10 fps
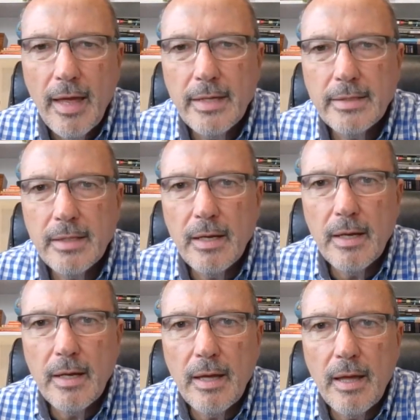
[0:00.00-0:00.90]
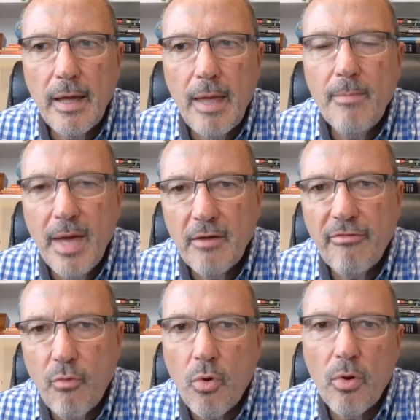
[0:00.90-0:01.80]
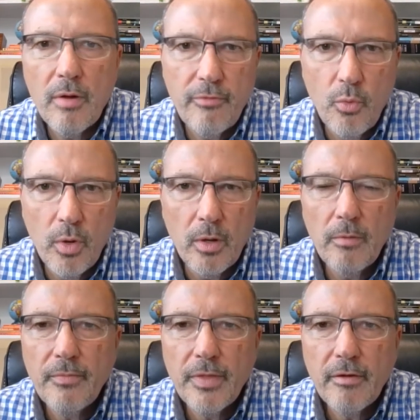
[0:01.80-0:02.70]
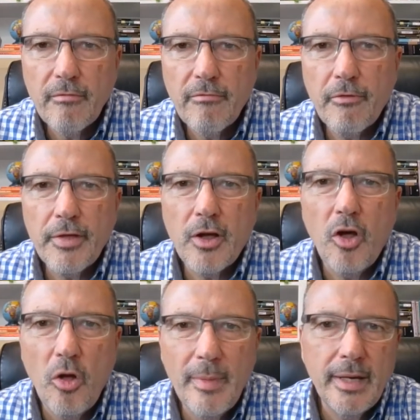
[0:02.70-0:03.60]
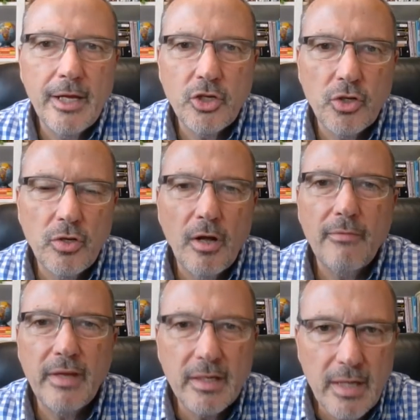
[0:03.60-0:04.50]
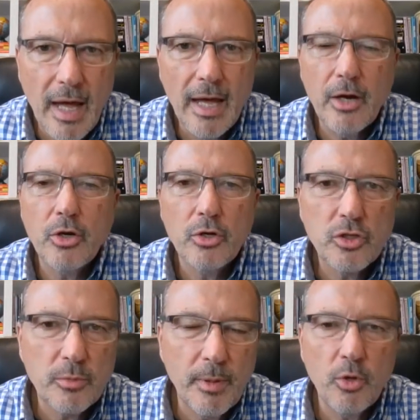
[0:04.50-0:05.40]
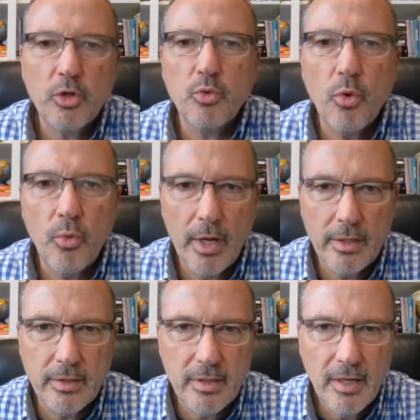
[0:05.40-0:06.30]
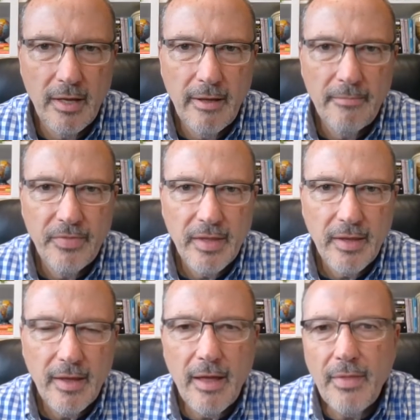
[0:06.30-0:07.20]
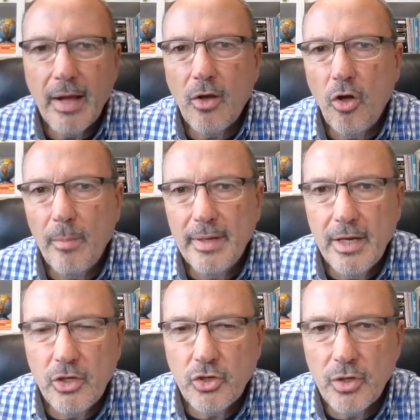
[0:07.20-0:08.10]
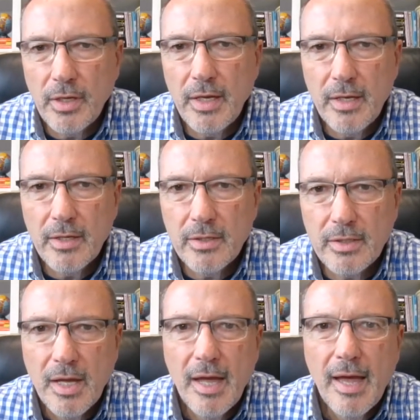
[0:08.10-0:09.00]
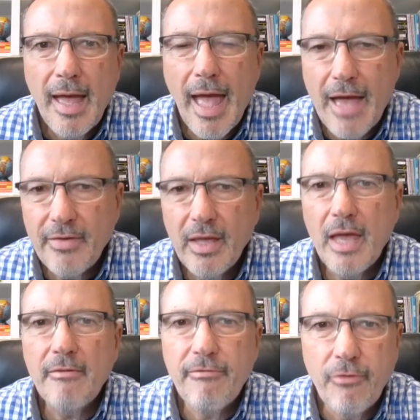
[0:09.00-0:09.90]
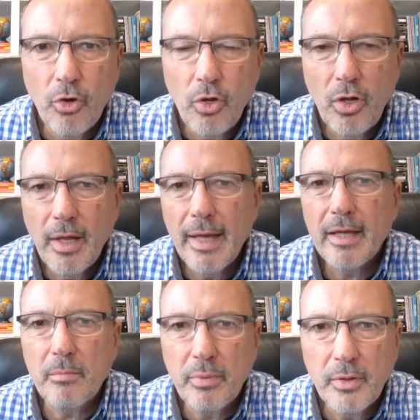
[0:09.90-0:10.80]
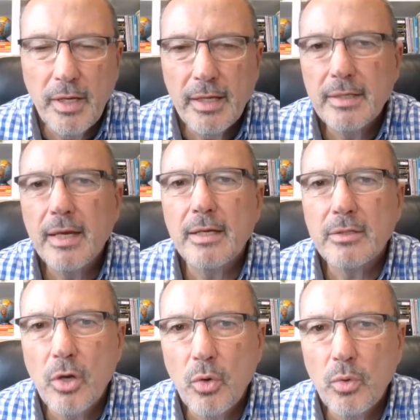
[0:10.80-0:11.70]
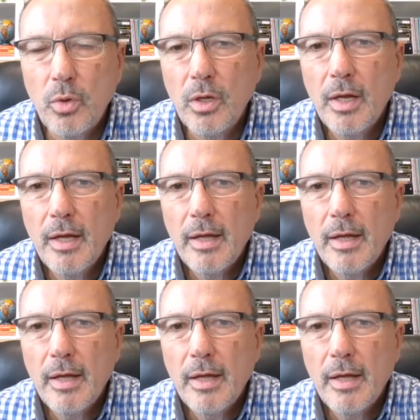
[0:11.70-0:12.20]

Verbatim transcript: as a metaphor, if you will, for the culmination of the entire spiritual race. And that culmination is having a full and complete and total